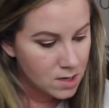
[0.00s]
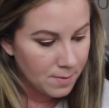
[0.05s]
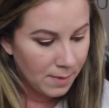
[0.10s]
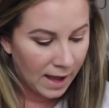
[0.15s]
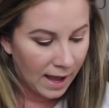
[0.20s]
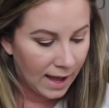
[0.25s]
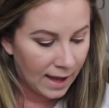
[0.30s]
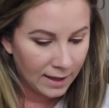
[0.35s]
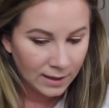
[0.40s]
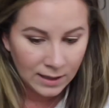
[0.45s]

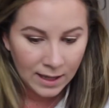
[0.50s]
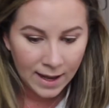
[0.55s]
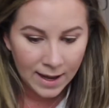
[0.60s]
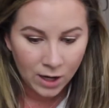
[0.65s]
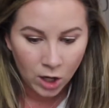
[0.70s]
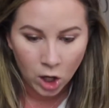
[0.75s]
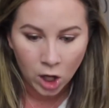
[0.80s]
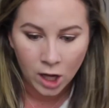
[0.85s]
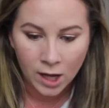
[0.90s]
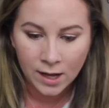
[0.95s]
my highlight
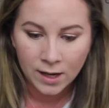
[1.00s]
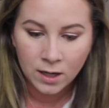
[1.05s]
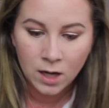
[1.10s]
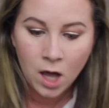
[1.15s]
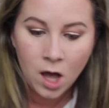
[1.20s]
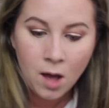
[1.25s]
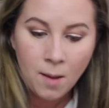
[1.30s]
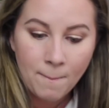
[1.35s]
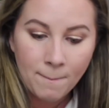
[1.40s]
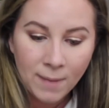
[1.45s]
on,
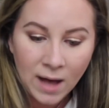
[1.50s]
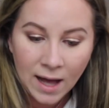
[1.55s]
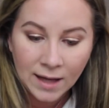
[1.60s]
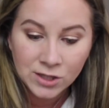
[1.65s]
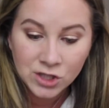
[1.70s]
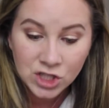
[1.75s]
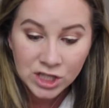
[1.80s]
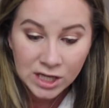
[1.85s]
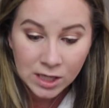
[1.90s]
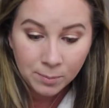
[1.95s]
my
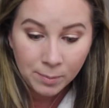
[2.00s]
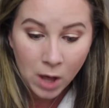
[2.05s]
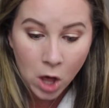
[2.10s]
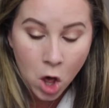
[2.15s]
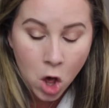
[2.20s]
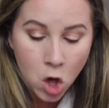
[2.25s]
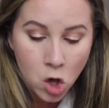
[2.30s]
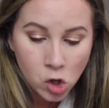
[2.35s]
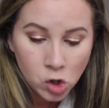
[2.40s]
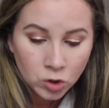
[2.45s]

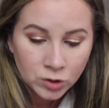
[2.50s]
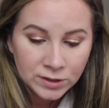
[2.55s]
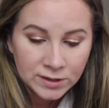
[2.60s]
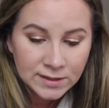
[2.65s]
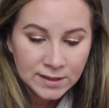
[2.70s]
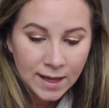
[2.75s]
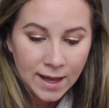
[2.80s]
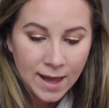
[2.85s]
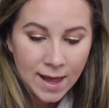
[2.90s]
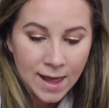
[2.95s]

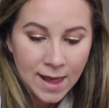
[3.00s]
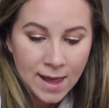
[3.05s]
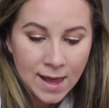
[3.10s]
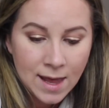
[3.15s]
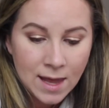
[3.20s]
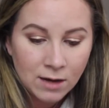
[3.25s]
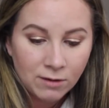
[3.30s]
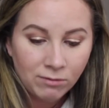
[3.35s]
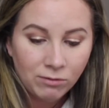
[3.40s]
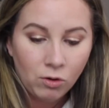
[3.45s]
cheekbones,
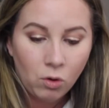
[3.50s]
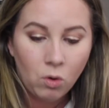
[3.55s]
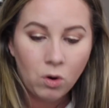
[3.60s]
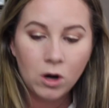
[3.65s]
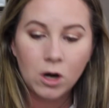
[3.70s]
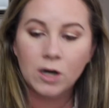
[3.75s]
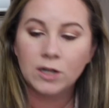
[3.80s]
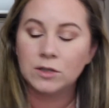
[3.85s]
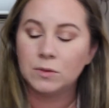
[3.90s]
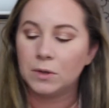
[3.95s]
and of
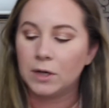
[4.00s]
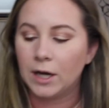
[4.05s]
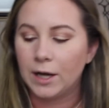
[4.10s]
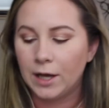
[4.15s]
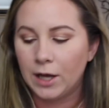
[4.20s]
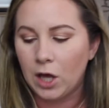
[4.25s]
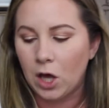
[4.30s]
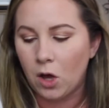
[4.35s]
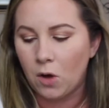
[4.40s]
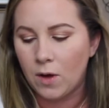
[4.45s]
course we're going
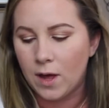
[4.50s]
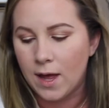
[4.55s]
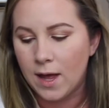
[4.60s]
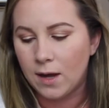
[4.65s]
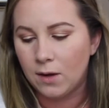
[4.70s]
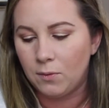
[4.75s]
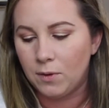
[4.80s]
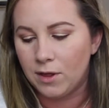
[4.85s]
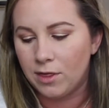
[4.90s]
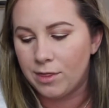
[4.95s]
to go
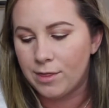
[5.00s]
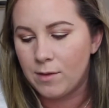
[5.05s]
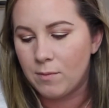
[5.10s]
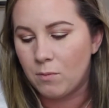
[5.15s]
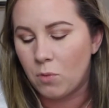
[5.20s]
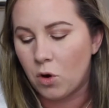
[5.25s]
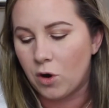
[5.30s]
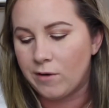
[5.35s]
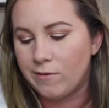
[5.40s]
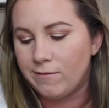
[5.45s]
in with the
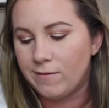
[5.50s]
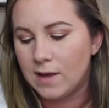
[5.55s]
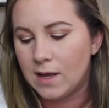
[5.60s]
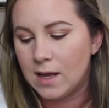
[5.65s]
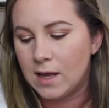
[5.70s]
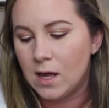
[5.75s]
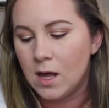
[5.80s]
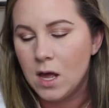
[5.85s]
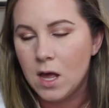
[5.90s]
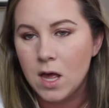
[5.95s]

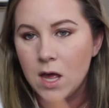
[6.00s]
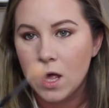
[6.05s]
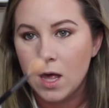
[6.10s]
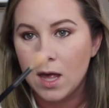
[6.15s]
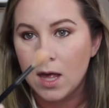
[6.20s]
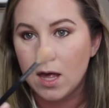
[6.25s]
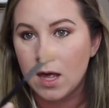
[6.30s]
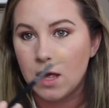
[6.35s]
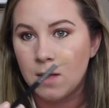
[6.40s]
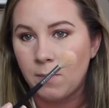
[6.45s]
Morphe
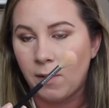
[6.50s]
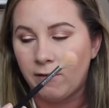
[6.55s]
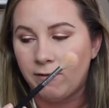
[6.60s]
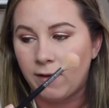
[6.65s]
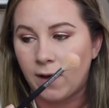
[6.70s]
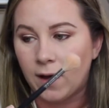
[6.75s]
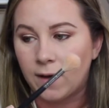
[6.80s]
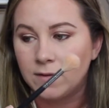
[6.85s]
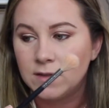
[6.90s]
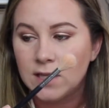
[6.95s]

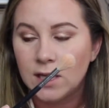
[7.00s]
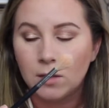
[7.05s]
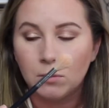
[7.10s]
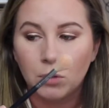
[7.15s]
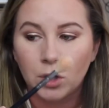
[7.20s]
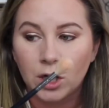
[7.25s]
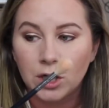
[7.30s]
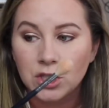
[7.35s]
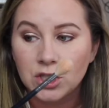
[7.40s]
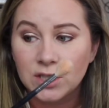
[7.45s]
M510
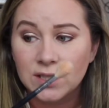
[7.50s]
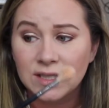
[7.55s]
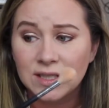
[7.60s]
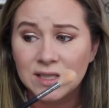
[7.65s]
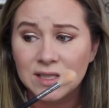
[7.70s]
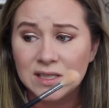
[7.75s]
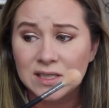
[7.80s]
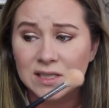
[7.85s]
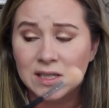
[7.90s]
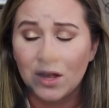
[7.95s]
brush. This
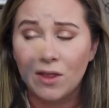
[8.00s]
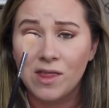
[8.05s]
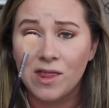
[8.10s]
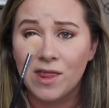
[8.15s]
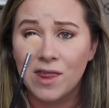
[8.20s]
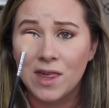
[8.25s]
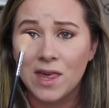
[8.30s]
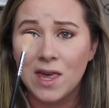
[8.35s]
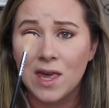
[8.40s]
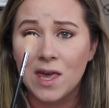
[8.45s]
is
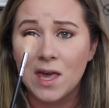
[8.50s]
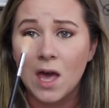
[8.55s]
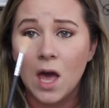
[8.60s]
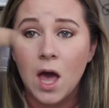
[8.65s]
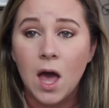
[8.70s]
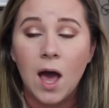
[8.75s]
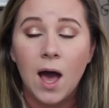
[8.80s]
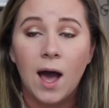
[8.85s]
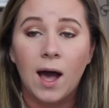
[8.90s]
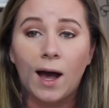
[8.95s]
the
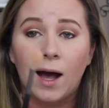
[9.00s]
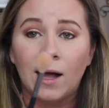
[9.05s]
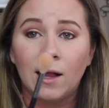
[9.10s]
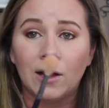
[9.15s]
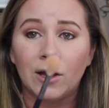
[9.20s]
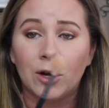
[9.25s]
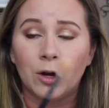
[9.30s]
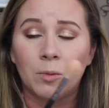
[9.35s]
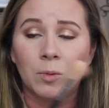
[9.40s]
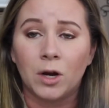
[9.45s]

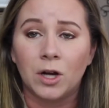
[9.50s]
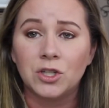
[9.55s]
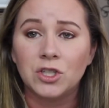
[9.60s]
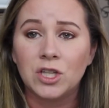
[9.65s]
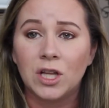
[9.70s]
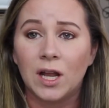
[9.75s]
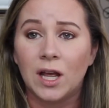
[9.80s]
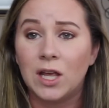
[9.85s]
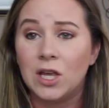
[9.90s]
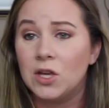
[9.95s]
highlighter brush
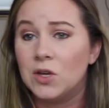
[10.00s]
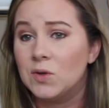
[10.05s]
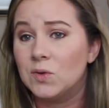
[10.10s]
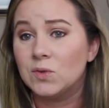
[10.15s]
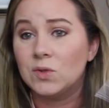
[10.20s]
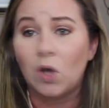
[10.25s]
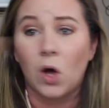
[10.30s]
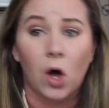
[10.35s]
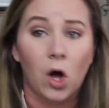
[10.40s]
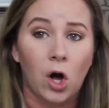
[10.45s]
that I
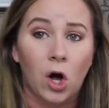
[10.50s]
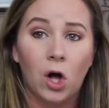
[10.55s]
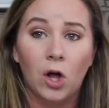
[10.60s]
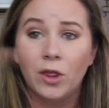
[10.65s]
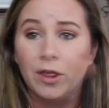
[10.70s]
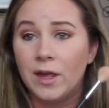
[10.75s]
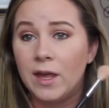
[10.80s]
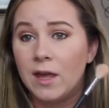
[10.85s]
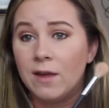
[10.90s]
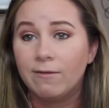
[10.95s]
use all
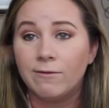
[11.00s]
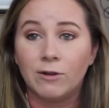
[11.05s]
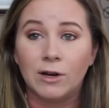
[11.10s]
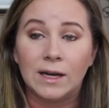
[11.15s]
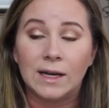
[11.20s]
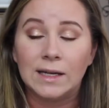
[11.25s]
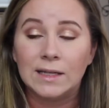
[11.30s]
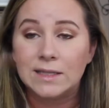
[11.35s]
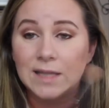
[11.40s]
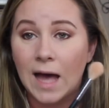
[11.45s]
the
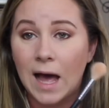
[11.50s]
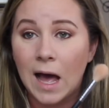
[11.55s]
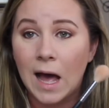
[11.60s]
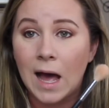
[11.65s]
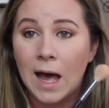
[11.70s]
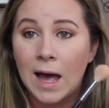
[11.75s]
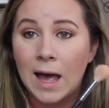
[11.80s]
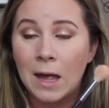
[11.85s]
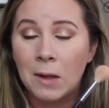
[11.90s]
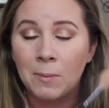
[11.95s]
freaking
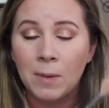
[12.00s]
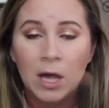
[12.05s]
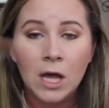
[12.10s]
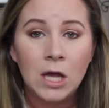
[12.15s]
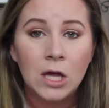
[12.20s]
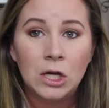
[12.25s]
time,